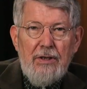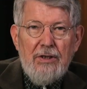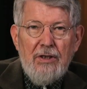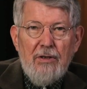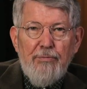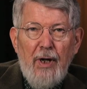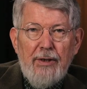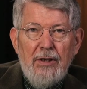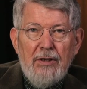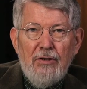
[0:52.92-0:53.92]
is in the
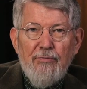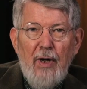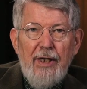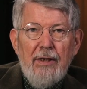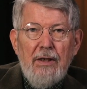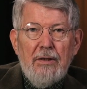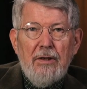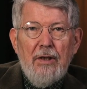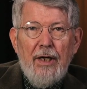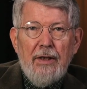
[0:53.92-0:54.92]
process of buying it
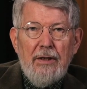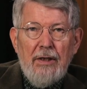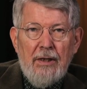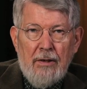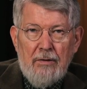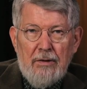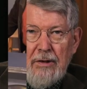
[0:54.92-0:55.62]
to knock it down,